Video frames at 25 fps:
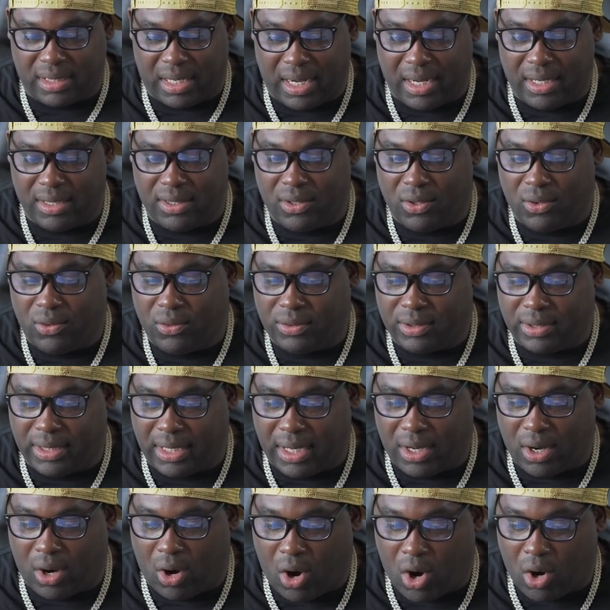I know
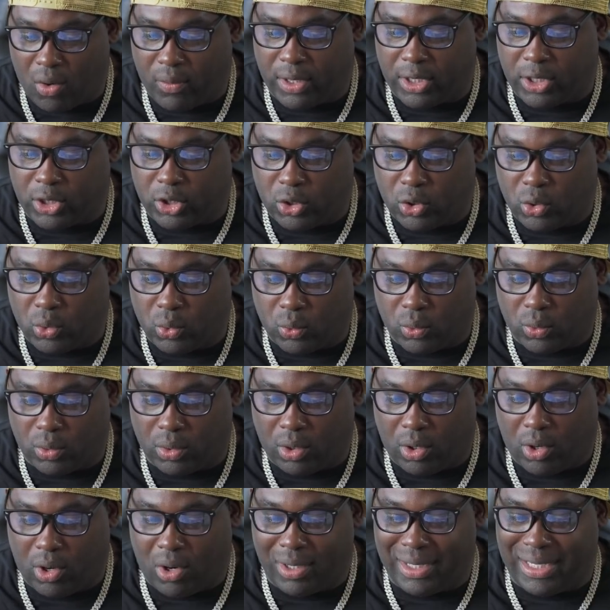they aren't you.
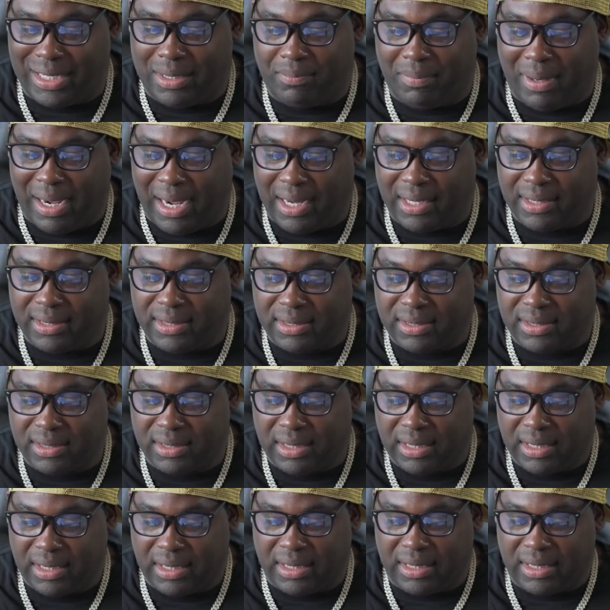Are they bots?